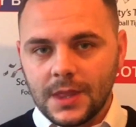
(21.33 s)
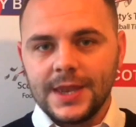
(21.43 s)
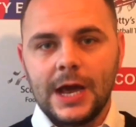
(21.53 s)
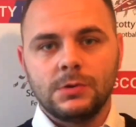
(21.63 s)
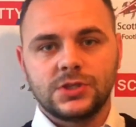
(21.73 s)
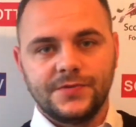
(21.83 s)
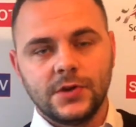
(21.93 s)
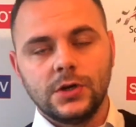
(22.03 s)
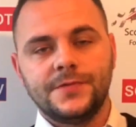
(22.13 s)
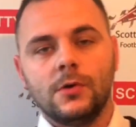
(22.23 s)
Now it's a
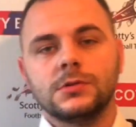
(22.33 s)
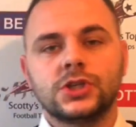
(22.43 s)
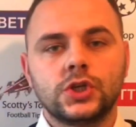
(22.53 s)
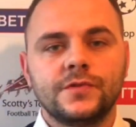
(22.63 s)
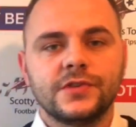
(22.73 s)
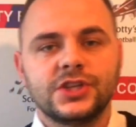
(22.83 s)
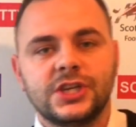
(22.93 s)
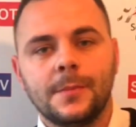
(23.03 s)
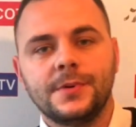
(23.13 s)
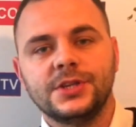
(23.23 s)
fourfold, 2 from the
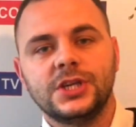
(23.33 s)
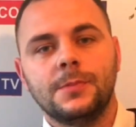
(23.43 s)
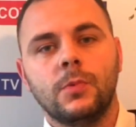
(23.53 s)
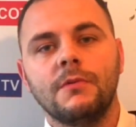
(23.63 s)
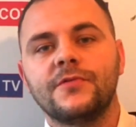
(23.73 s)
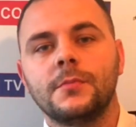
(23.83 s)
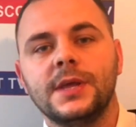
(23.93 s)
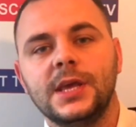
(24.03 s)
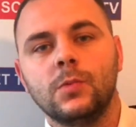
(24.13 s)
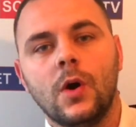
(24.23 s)
Championship, 1 from
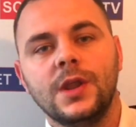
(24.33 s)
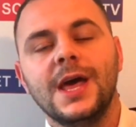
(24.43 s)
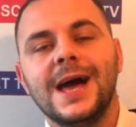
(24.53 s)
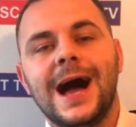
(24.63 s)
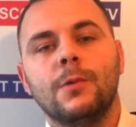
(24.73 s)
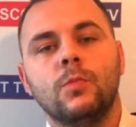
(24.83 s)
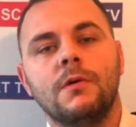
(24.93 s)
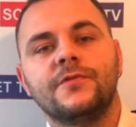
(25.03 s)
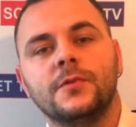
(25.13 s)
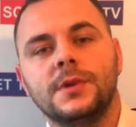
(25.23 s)
League 1 and
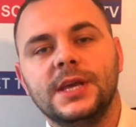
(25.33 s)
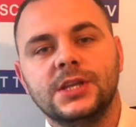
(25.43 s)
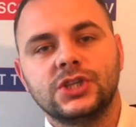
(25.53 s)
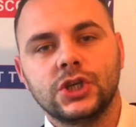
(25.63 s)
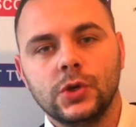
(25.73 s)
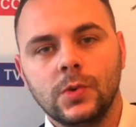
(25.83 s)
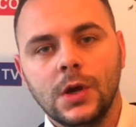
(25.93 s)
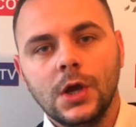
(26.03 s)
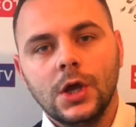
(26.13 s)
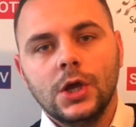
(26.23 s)
1 from League 2.
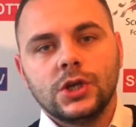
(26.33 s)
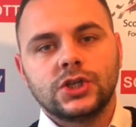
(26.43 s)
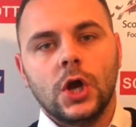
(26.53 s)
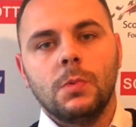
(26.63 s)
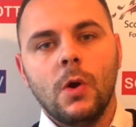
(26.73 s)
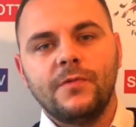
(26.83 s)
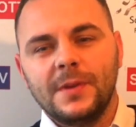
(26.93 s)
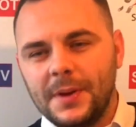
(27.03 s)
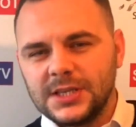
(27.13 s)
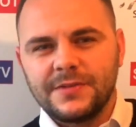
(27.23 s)
So hopefully
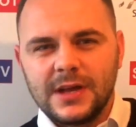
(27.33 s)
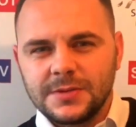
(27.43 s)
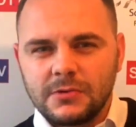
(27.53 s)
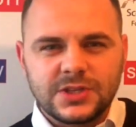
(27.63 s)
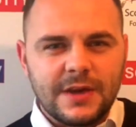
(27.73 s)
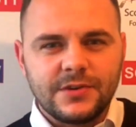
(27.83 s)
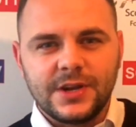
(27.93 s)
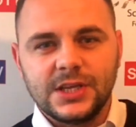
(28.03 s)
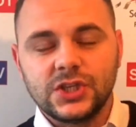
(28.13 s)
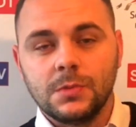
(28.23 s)
it pays around about 7 or
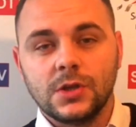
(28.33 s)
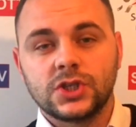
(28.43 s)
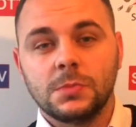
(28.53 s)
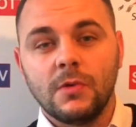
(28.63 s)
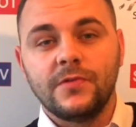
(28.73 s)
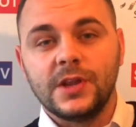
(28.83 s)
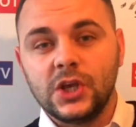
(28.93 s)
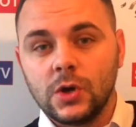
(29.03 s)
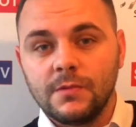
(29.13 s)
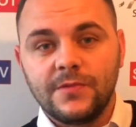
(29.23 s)
8 to 1. So hopefully
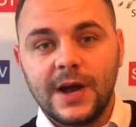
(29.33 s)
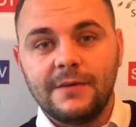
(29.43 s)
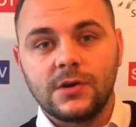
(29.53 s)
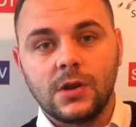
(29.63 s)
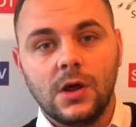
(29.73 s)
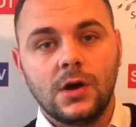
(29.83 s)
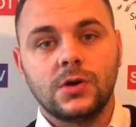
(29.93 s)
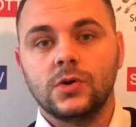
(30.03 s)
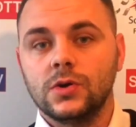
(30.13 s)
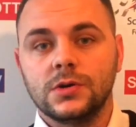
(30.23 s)
come 5
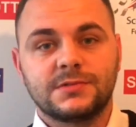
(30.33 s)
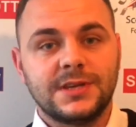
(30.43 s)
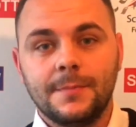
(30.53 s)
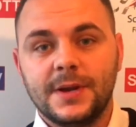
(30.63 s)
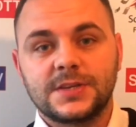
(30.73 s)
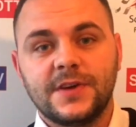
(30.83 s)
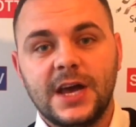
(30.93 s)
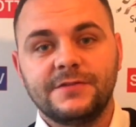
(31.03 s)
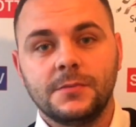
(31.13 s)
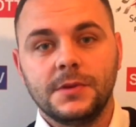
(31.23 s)
o'clock or 10 past
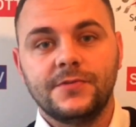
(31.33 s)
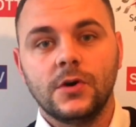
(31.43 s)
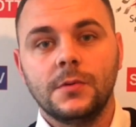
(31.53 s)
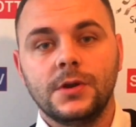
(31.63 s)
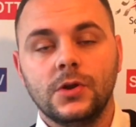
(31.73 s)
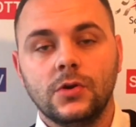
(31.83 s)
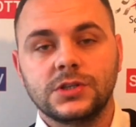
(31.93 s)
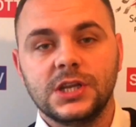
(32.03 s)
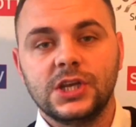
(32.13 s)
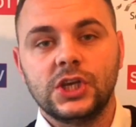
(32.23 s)
5, you'll be forming an
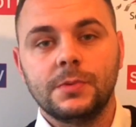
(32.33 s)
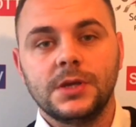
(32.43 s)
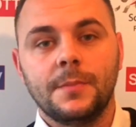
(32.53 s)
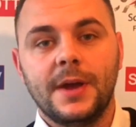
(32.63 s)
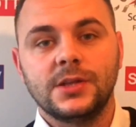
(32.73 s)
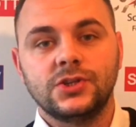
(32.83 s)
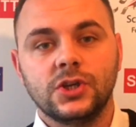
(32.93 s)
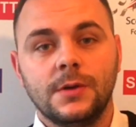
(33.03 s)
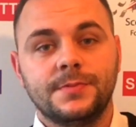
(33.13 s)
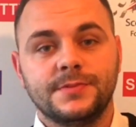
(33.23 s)
orderly queue at your betting
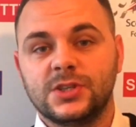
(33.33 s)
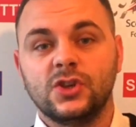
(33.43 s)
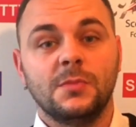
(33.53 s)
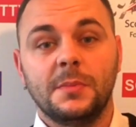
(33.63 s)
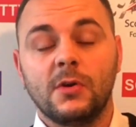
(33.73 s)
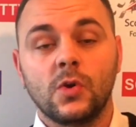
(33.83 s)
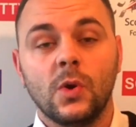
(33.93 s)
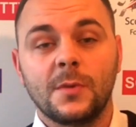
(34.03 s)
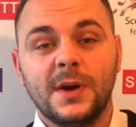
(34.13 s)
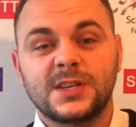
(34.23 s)
shop. It's normally about
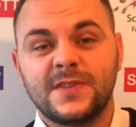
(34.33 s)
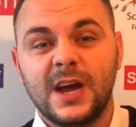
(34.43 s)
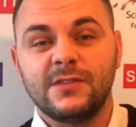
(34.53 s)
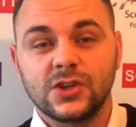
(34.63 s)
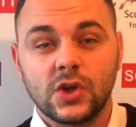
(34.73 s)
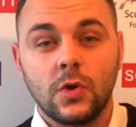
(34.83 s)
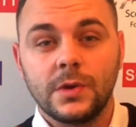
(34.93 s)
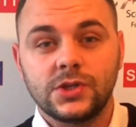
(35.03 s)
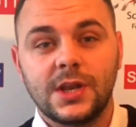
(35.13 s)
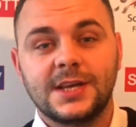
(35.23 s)
5:15. It's
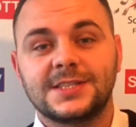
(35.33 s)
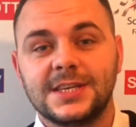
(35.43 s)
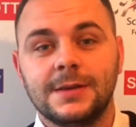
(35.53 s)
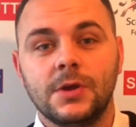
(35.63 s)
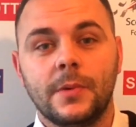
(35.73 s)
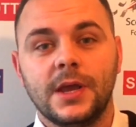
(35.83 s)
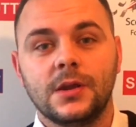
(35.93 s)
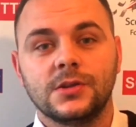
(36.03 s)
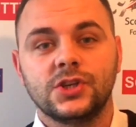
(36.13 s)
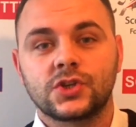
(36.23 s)
always your last team you're
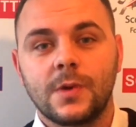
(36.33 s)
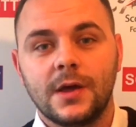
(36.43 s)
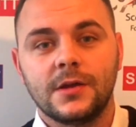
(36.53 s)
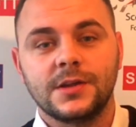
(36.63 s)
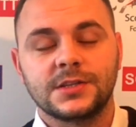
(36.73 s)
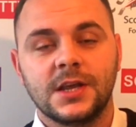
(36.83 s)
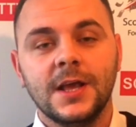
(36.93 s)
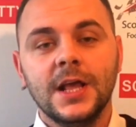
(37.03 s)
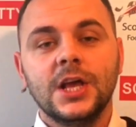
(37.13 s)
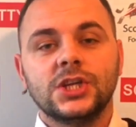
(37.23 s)
waiting on, you're sweating on, isn't it?
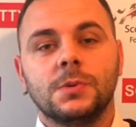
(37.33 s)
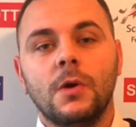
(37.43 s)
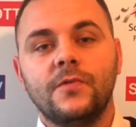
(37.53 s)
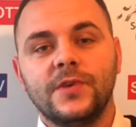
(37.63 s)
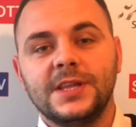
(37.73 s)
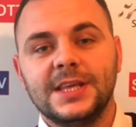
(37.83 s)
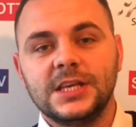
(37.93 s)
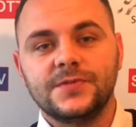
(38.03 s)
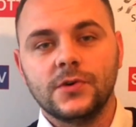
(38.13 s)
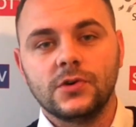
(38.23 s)
So hopefully
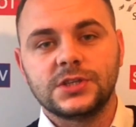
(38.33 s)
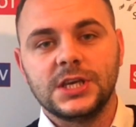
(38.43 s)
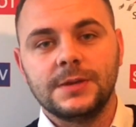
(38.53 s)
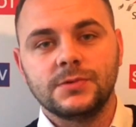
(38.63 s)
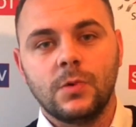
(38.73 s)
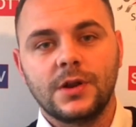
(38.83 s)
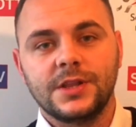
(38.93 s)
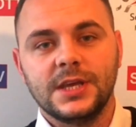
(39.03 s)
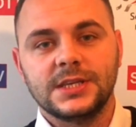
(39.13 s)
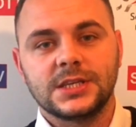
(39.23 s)
these 4 teams, one of
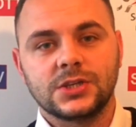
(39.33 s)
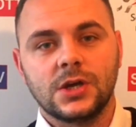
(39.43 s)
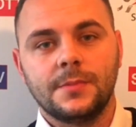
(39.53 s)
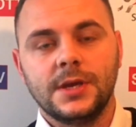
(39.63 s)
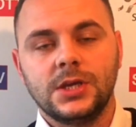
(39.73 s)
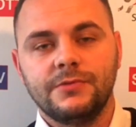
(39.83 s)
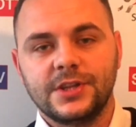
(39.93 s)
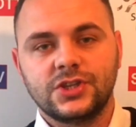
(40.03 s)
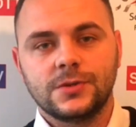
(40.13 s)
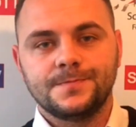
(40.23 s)
these is going to make you
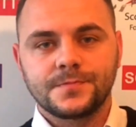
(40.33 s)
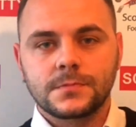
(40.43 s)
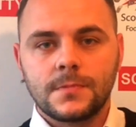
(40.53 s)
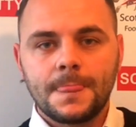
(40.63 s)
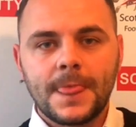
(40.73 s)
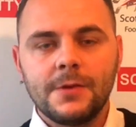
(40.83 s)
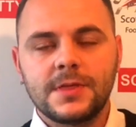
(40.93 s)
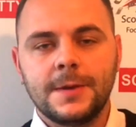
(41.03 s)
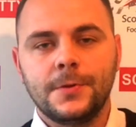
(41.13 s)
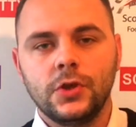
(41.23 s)
rich. We're
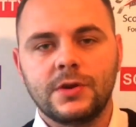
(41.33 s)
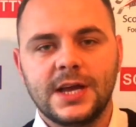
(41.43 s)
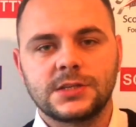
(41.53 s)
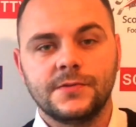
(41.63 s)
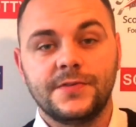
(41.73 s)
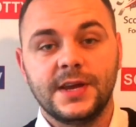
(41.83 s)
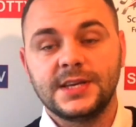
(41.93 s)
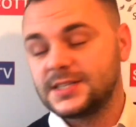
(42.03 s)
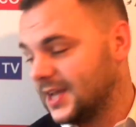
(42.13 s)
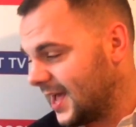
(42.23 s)
tipping Newcastle
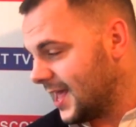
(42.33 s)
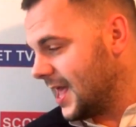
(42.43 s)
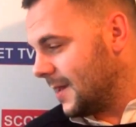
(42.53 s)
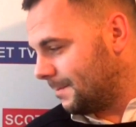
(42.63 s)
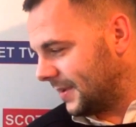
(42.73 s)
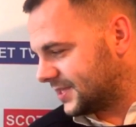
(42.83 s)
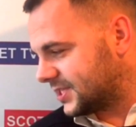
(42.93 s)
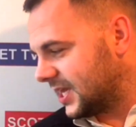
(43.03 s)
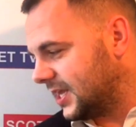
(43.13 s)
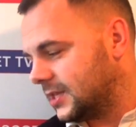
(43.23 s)
first, yeah. Bit
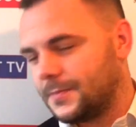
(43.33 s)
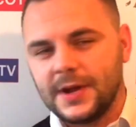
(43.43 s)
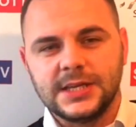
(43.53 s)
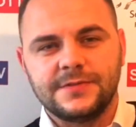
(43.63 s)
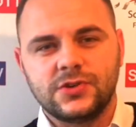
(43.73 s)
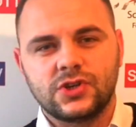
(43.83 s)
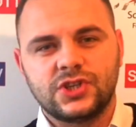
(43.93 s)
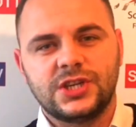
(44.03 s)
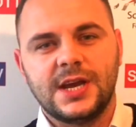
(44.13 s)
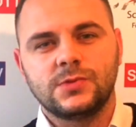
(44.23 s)
skinny, the price. I've just
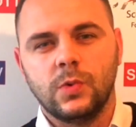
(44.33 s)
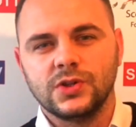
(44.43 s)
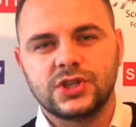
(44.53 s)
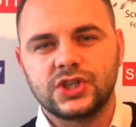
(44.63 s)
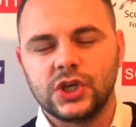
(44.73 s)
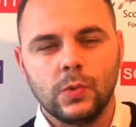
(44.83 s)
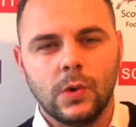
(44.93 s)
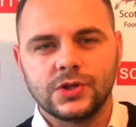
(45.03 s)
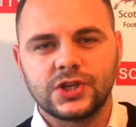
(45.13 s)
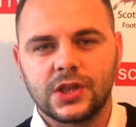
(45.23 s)
checked 1 to 2,
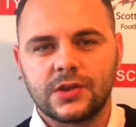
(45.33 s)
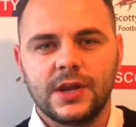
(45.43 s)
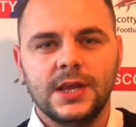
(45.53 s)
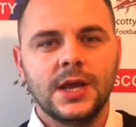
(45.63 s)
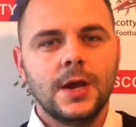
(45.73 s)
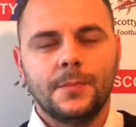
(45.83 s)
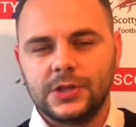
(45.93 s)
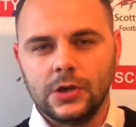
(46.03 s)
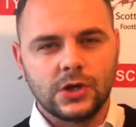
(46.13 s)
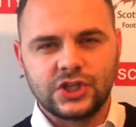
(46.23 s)
1 to 3, but
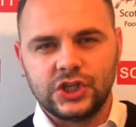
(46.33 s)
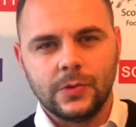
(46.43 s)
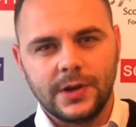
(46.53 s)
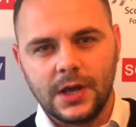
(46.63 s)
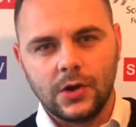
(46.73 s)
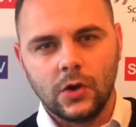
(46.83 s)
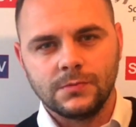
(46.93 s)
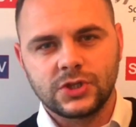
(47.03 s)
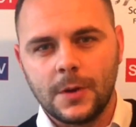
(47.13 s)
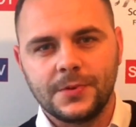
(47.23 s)
they look a shoe in at
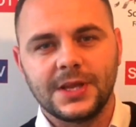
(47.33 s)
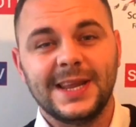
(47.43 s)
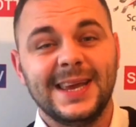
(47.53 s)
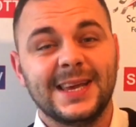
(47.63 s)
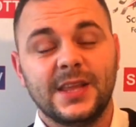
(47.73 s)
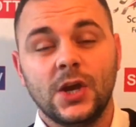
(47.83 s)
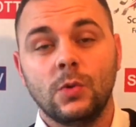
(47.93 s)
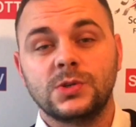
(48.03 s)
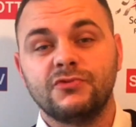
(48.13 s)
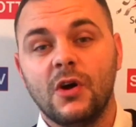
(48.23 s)
home, top of the league, and they
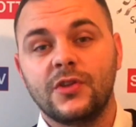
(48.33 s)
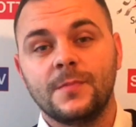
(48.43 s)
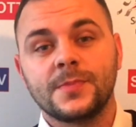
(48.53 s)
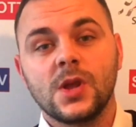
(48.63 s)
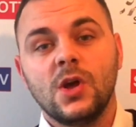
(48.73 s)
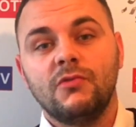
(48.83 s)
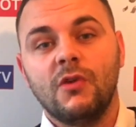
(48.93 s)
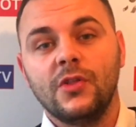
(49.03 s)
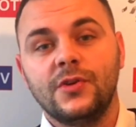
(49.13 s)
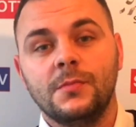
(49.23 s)
host Rotherham.
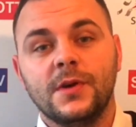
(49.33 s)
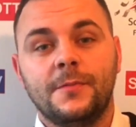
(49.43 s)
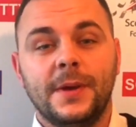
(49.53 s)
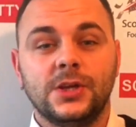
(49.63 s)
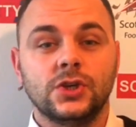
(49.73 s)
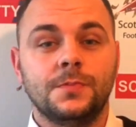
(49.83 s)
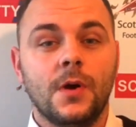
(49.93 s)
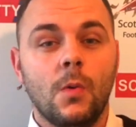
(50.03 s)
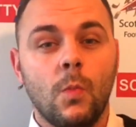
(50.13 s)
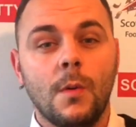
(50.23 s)
Rotherham have picked up
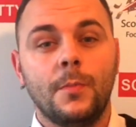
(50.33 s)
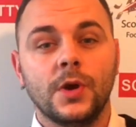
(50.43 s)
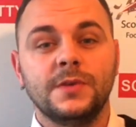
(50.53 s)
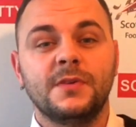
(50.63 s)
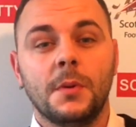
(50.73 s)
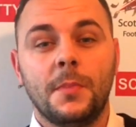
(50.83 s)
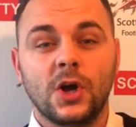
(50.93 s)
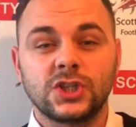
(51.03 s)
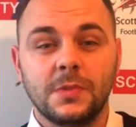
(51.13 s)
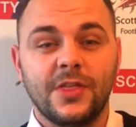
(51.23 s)
1 point from a
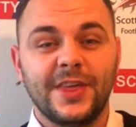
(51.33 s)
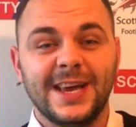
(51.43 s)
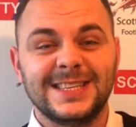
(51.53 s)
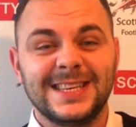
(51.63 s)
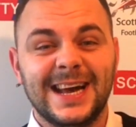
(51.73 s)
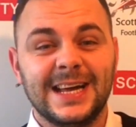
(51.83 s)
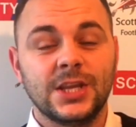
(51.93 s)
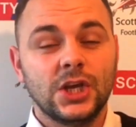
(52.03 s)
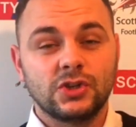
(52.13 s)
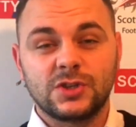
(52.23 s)
possible 39,
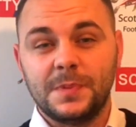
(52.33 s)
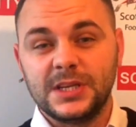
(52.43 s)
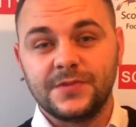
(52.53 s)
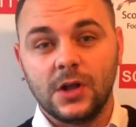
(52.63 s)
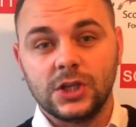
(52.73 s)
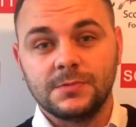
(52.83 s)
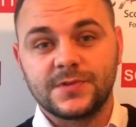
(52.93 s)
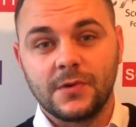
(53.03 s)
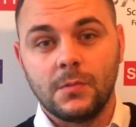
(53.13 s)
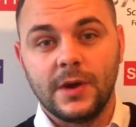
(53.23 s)
so speaks volumes
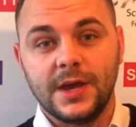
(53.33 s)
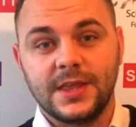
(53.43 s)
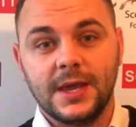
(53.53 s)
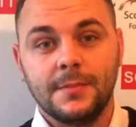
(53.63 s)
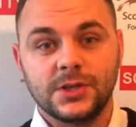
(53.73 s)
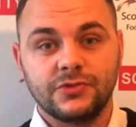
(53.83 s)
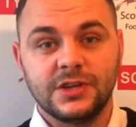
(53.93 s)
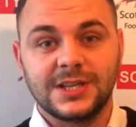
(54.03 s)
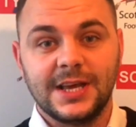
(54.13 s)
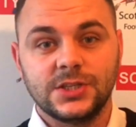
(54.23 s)
from where their
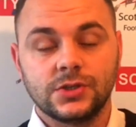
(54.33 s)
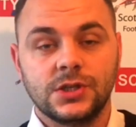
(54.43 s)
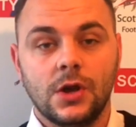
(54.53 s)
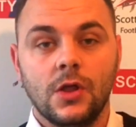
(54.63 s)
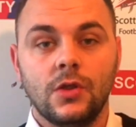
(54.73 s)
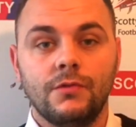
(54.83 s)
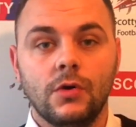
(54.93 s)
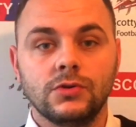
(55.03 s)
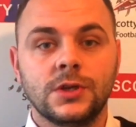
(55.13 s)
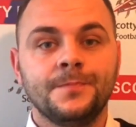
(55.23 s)
miseries lie, doesn't it, on the
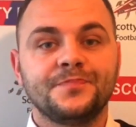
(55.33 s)
road.